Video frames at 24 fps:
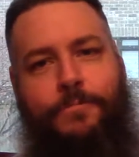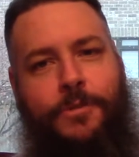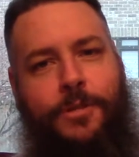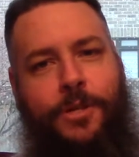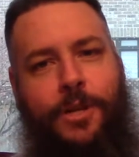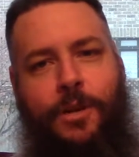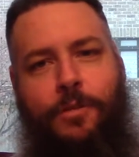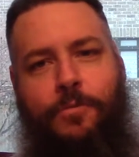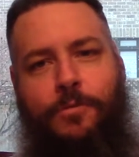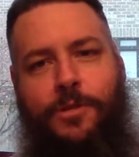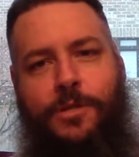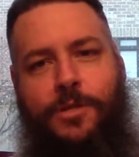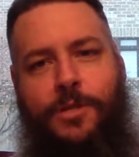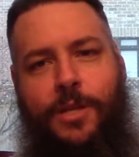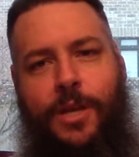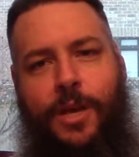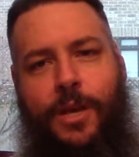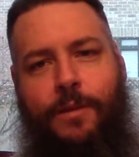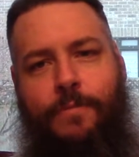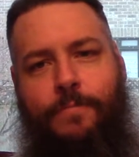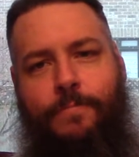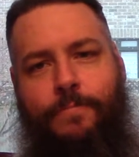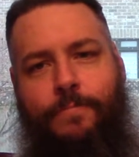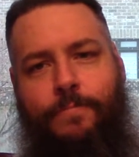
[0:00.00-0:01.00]
Today wasn't
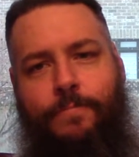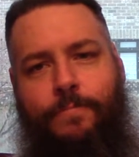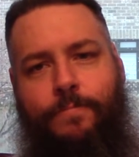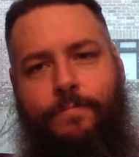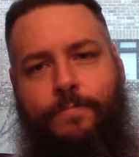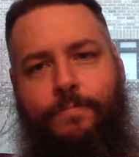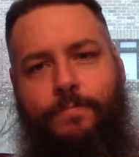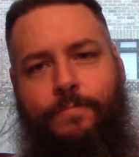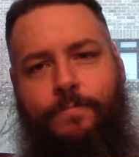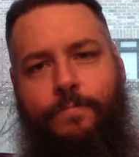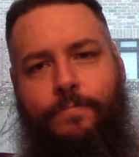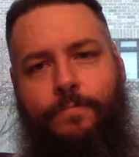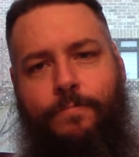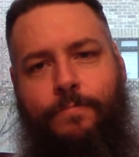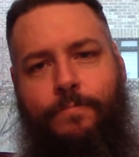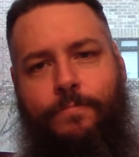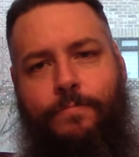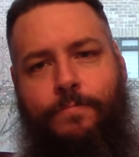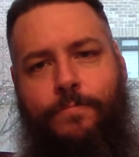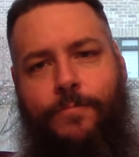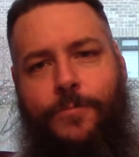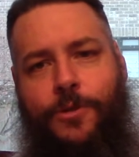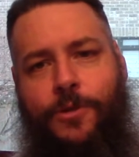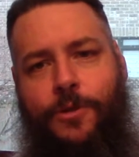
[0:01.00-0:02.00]
that.
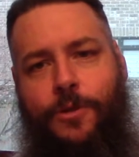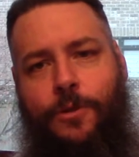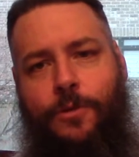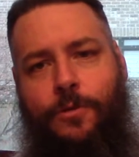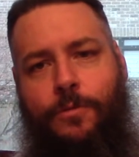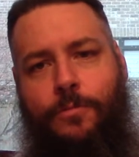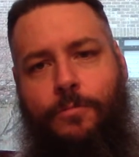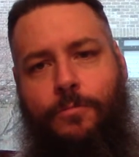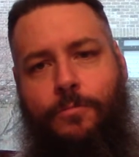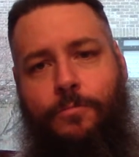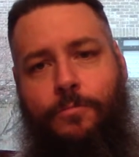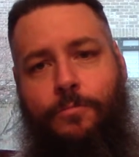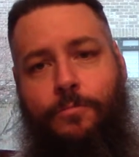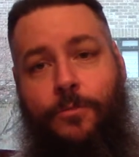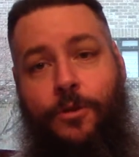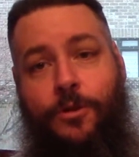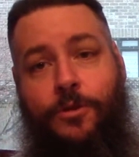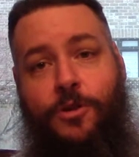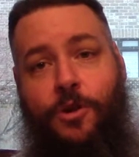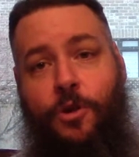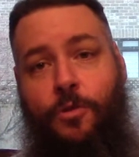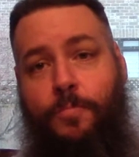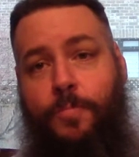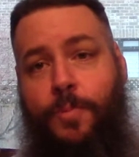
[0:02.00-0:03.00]
So
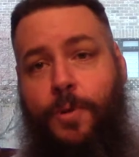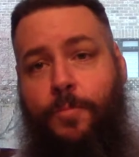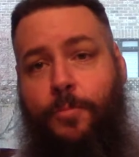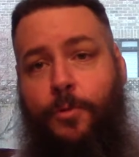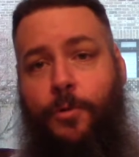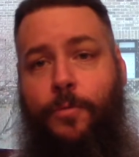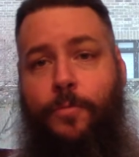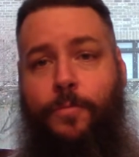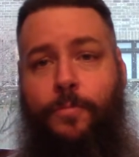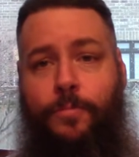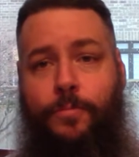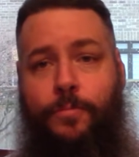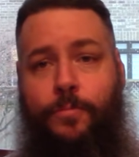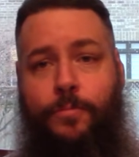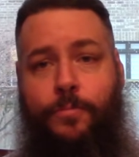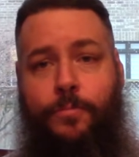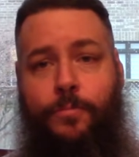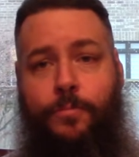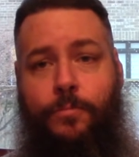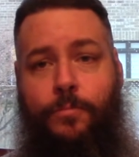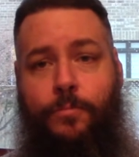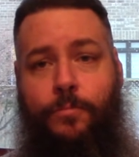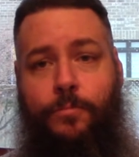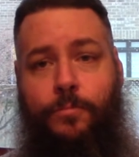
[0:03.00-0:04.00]
there's hope, people.
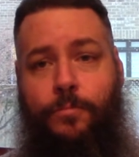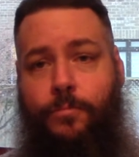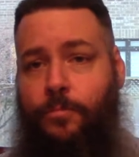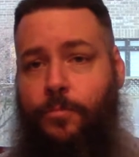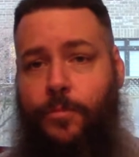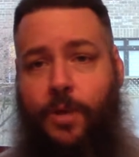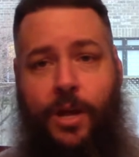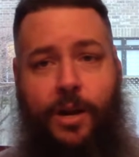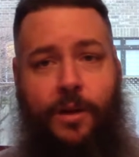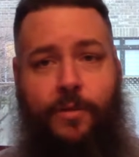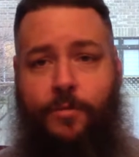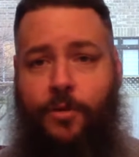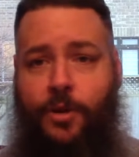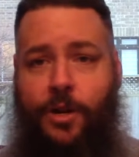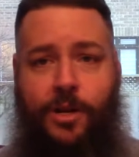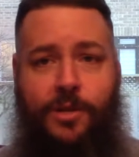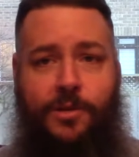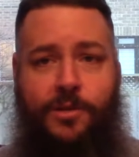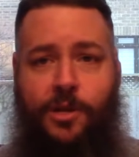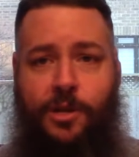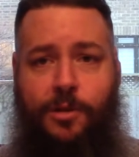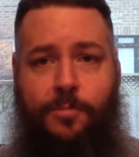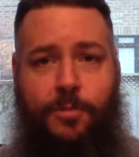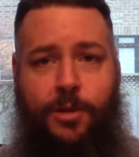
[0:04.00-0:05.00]
Not every day
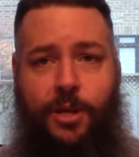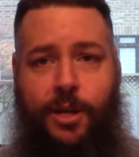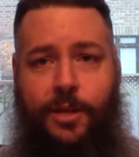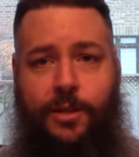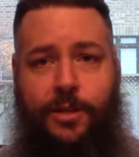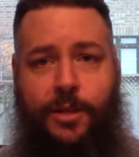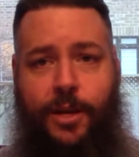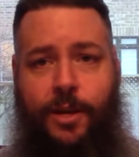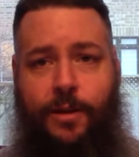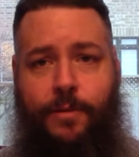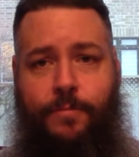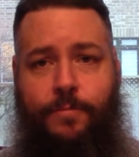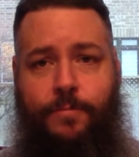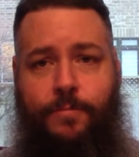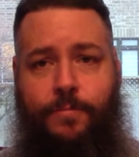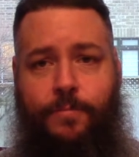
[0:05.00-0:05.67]
is going to be like that.